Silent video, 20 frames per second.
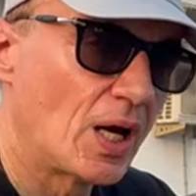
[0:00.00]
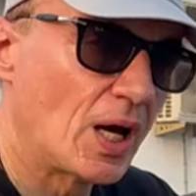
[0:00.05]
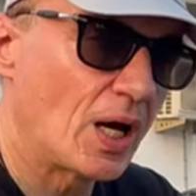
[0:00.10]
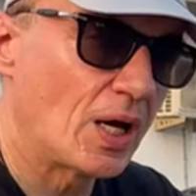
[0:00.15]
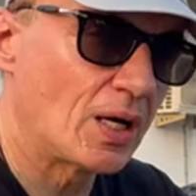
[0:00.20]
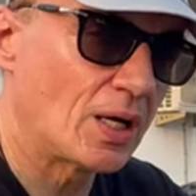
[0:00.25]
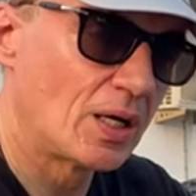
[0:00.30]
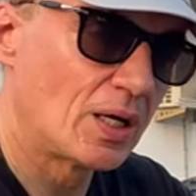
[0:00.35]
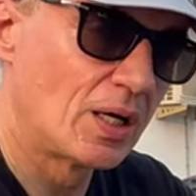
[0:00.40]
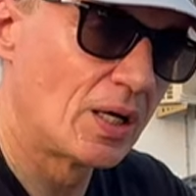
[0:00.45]

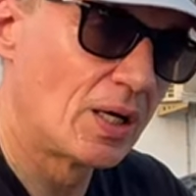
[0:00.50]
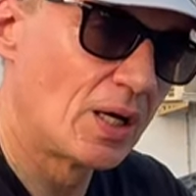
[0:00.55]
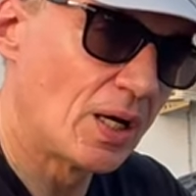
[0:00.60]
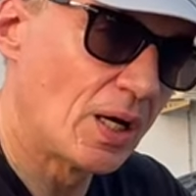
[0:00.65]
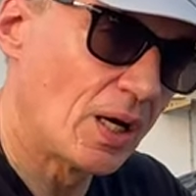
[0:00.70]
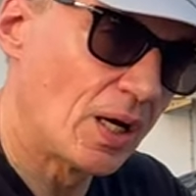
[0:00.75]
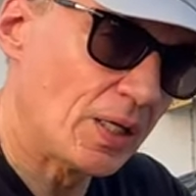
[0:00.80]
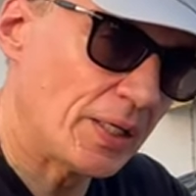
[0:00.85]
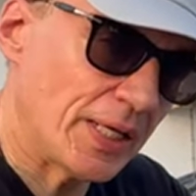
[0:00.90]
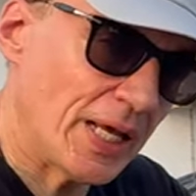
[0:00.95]

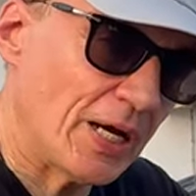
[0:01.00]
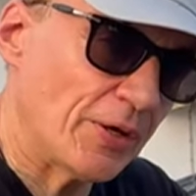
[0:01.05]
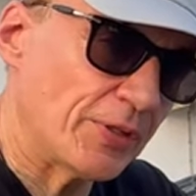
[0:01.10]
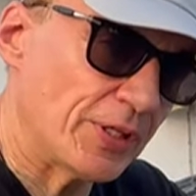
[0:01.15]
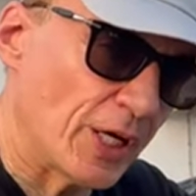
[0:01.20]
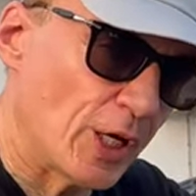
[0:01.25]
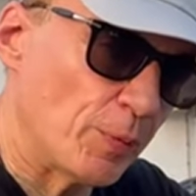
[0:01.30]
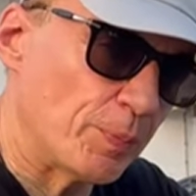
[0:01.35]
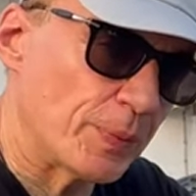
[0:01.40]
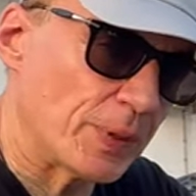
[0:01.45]
Now
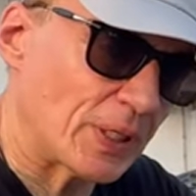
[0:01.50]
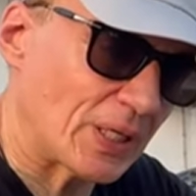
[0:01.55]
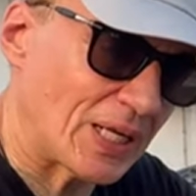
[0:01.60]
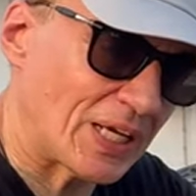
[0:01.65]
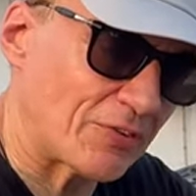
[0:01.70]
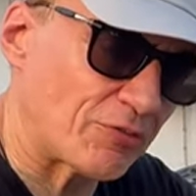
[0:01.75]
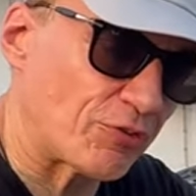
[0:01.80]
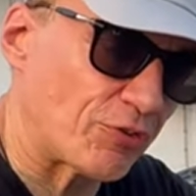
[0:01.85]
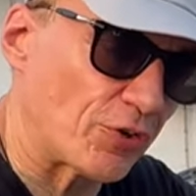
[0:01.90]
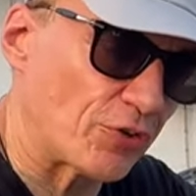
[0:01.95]
the open
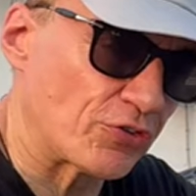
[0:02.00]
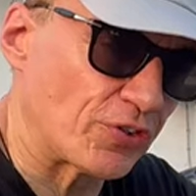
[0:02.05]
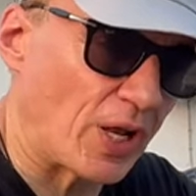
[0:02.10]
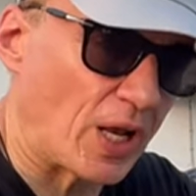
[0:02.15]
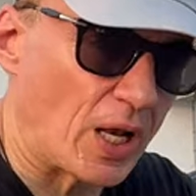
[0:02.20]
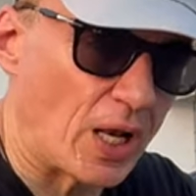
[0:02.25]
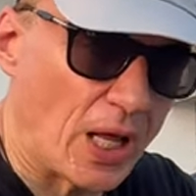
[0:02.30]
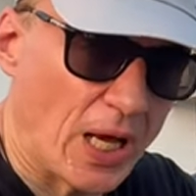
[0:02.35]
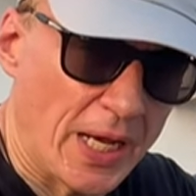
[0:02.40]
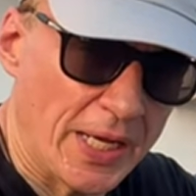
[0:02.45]
class trucks
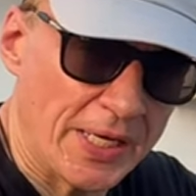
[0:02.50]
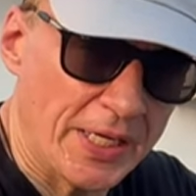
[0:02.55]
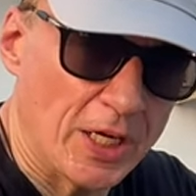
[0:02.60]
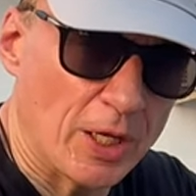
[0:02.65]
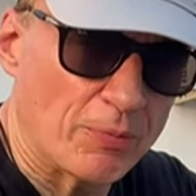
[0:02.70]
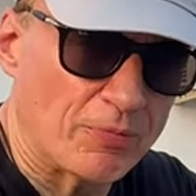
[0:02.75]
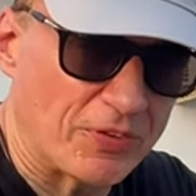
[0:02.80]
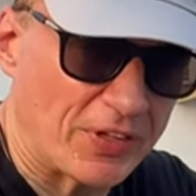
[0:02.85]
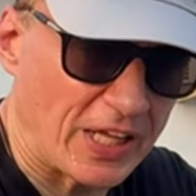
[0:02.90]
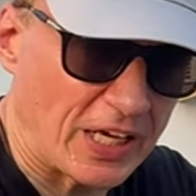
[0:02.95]
are lining
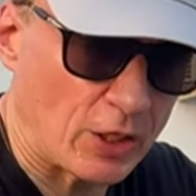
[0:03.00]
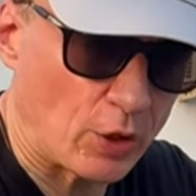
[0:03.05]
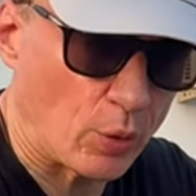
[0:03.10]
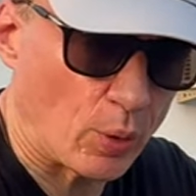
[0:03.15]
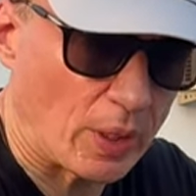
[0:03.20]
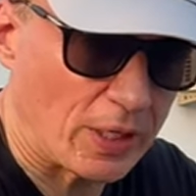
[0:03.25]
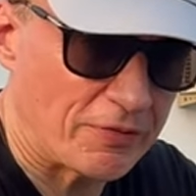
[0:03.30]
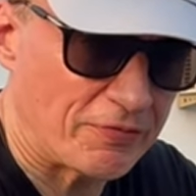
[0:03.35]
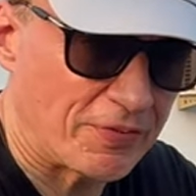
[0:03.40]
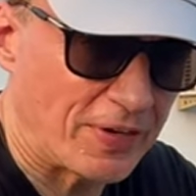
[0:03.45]
up for their
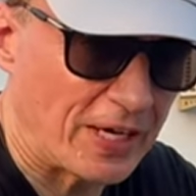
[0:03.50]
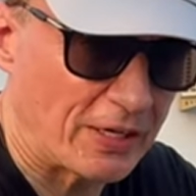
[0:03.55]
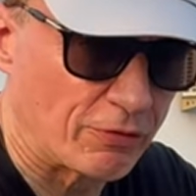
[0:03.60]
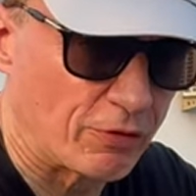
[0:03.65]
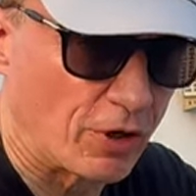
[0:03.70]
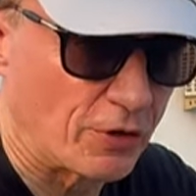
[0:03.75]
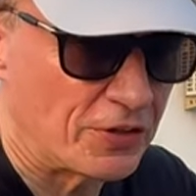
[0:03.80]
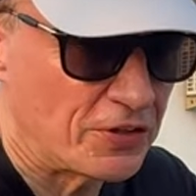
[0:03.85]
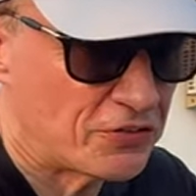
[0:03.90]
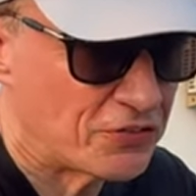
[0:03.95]
qualifying
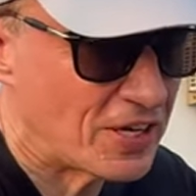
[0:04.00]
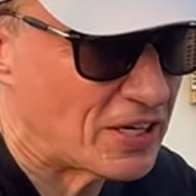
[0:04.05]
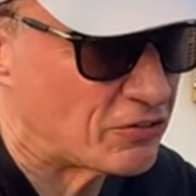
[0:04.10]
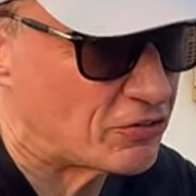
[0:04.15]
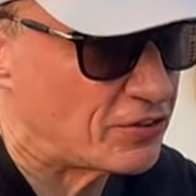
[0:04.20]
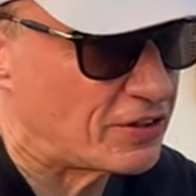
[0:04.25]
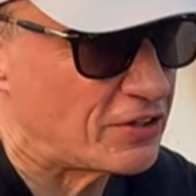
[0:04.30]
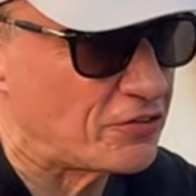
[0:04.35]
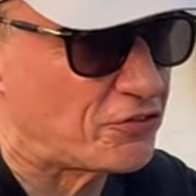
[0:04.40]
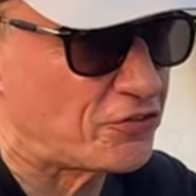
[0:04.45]
run. This is
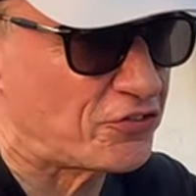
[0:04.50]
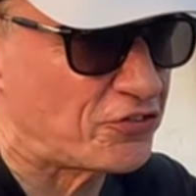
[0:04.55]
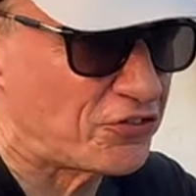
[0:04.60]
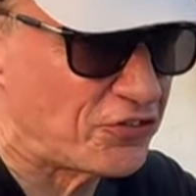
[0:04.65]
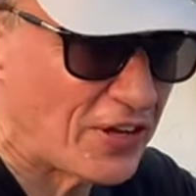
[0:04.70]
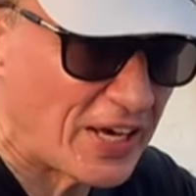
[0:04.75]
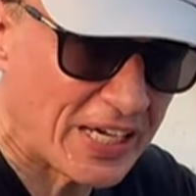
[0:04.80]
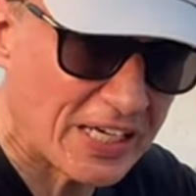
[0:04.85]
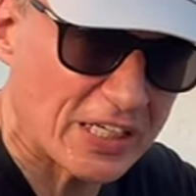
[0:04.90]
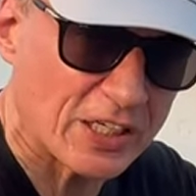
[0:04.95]
actually the
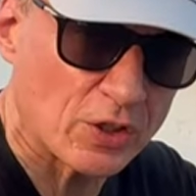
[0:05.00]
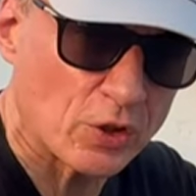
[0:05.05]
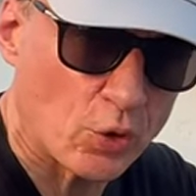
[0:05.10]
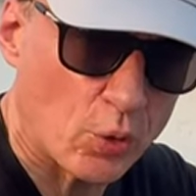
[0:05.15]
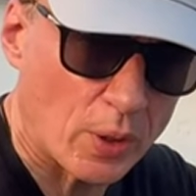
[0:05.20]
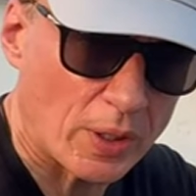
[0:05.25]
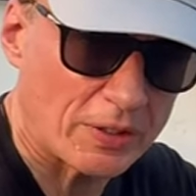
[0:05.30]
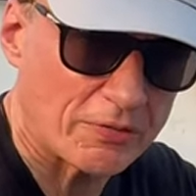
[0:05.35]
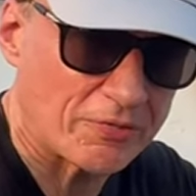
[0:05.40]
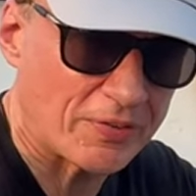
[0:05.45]
second
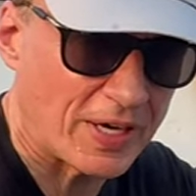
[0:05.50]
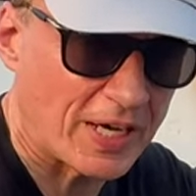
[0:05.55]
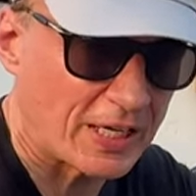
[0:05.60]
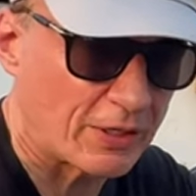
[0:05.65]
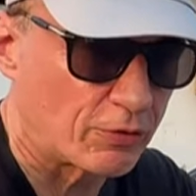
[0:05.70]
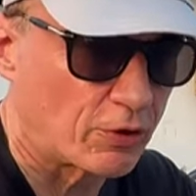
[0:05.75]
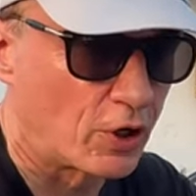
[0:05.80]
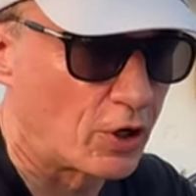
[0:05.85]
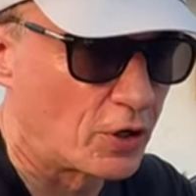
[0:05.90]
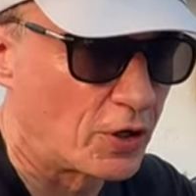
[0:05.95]

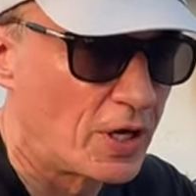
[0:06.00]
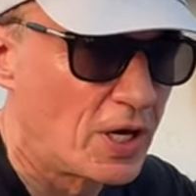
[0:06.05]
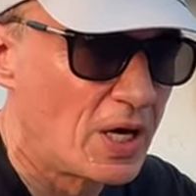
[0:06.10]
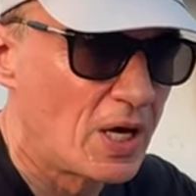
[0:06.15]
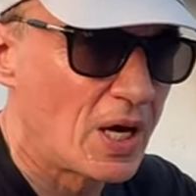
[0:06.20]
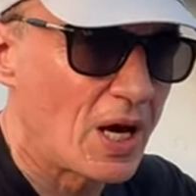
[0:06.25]
qualifying run.